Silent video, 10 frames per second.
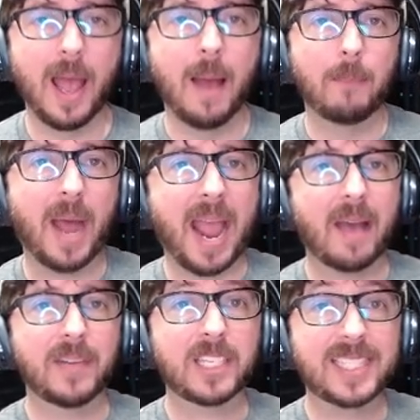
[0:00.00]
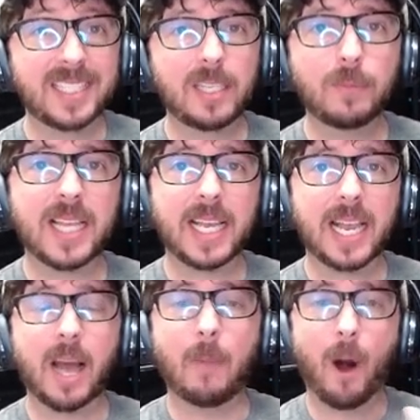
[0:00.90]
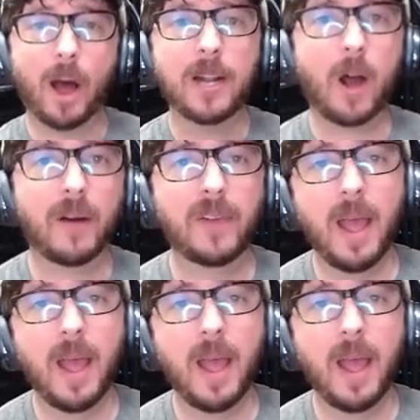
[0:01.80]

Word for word: by having systems that can come on and off.